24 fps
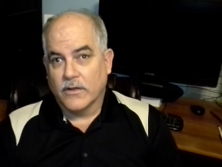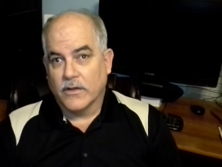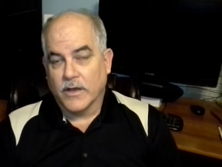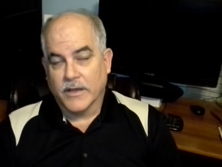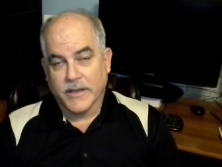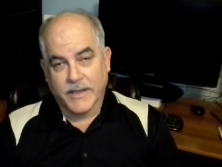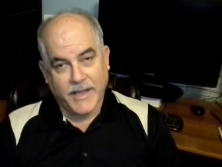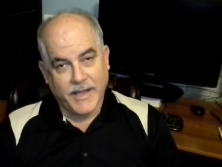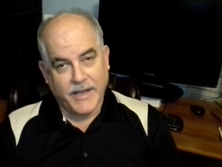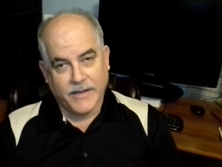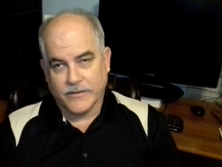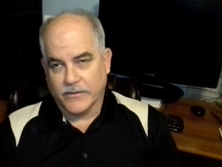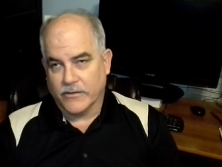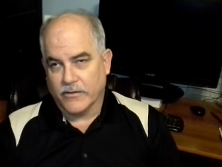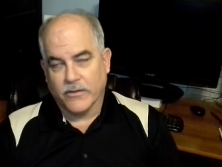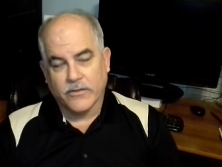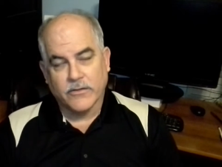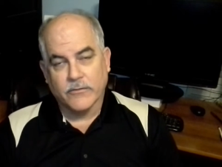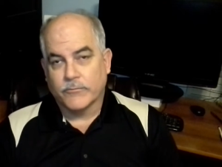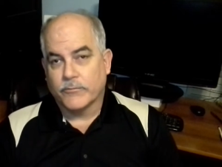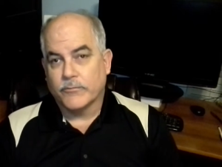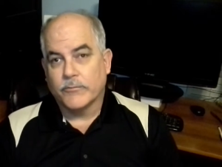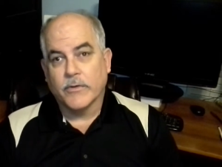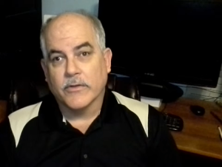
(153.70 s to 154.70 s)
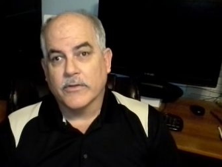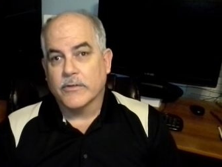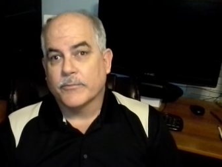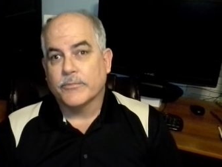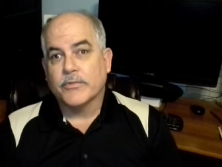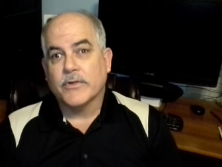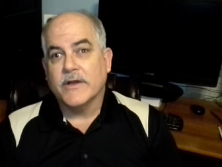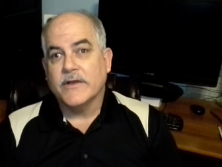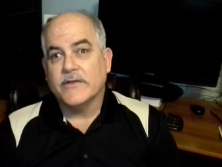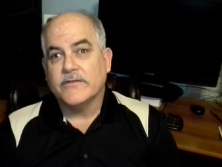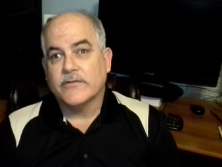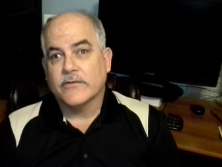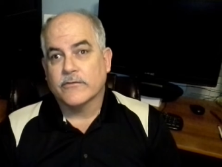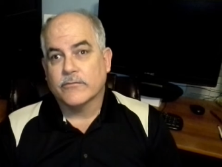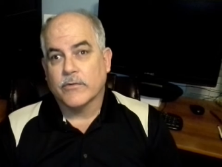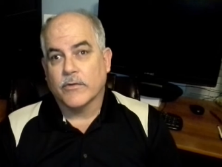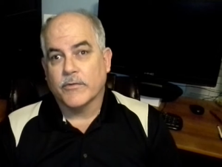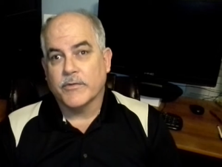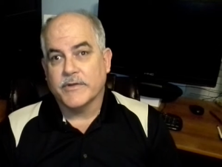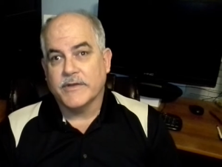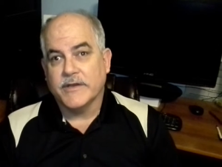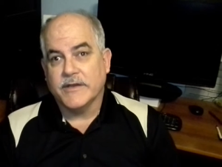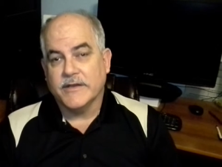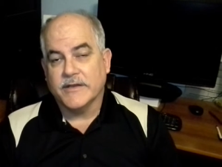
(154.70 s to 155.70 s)
Again, there are other places where
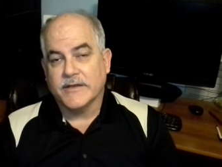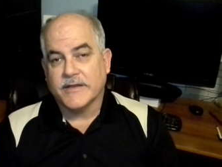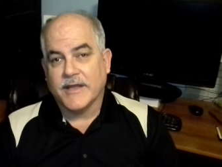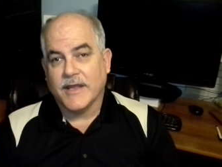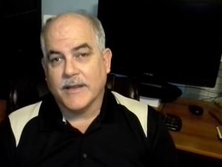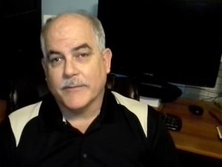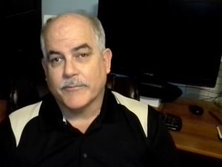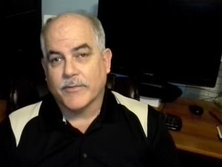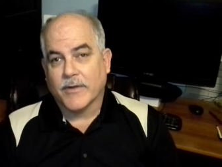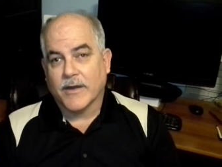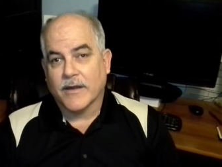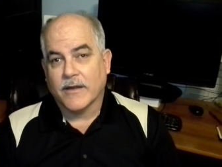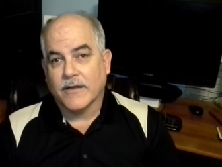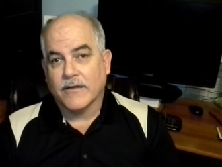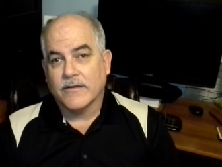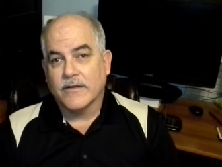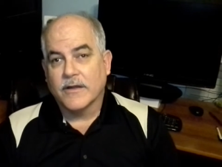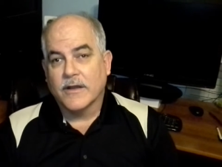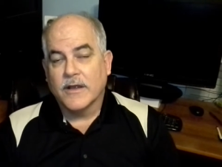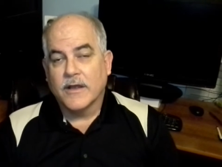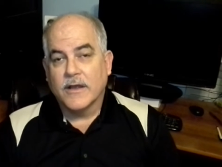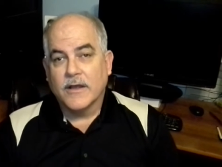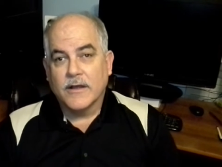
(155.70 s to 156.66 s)
we need to keep our